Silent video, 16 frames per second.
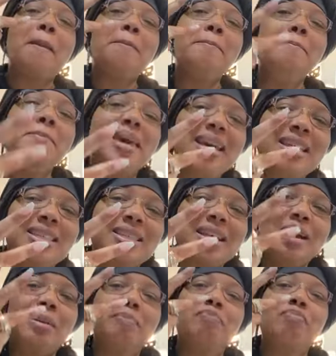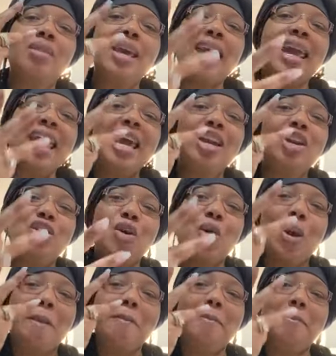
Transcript: mix them in your